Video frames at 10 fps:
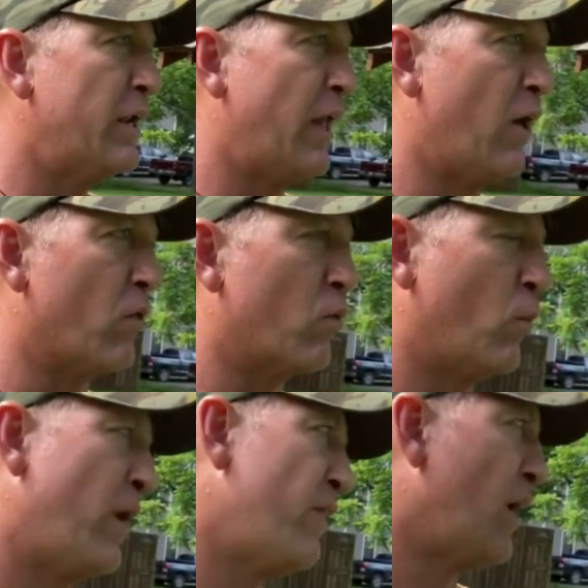Now, the
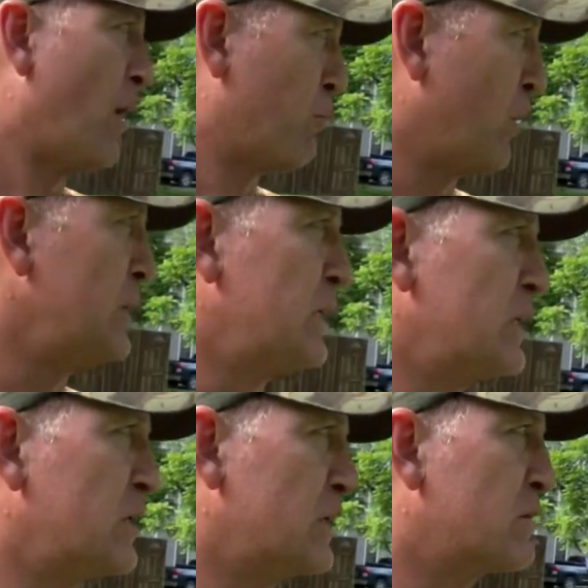way they operate
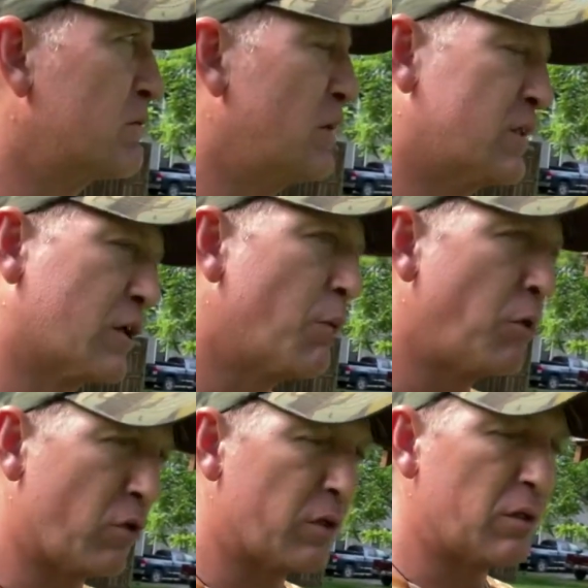is it's it's a
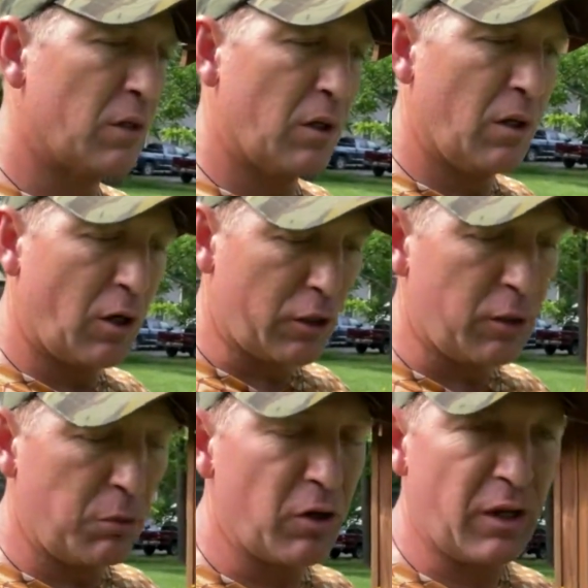communion, a
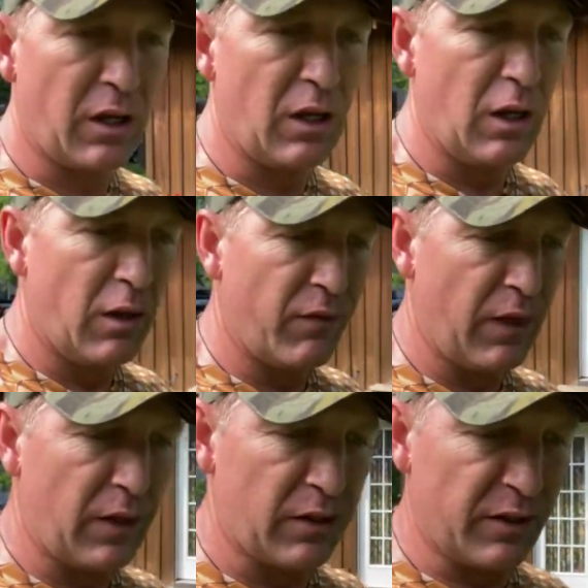community
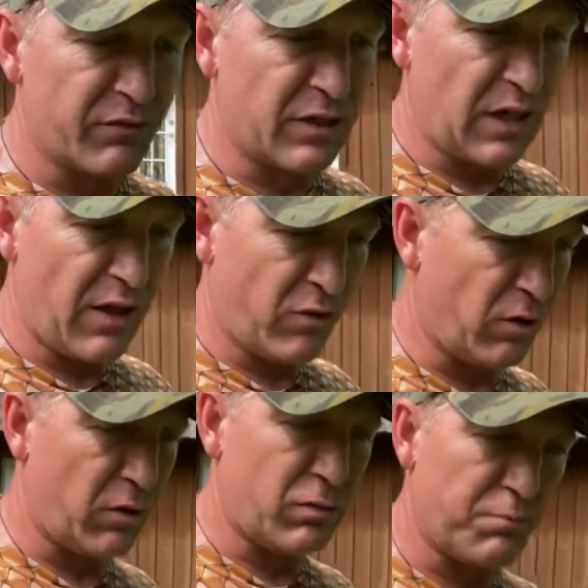that lives
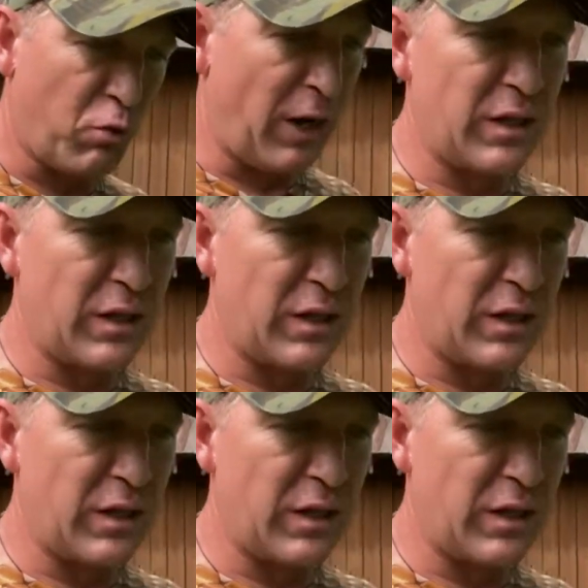together, prays